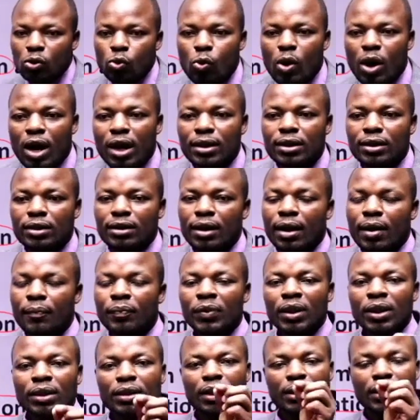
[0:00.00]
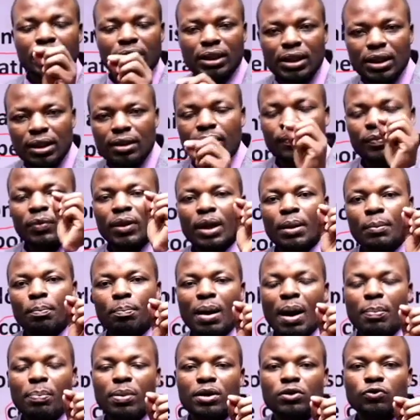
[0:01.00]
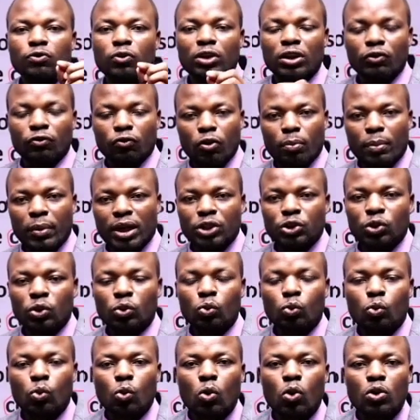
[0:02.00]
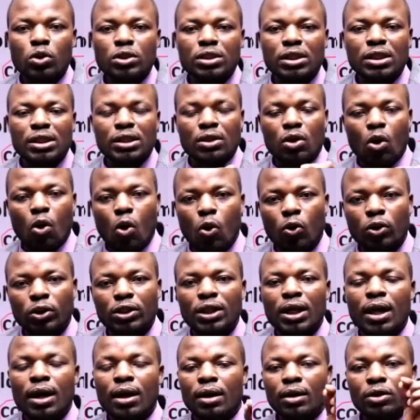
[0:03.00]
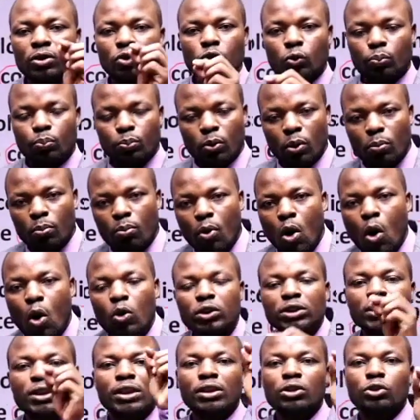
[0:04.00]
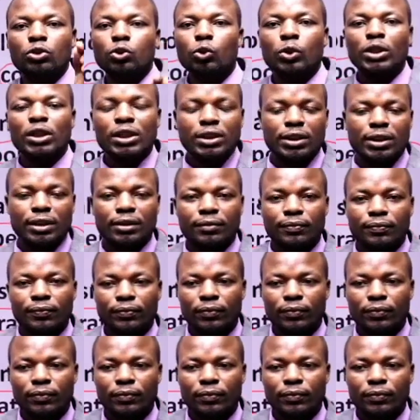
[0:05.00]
word here, the key purpose for the formation was in order to promote unity.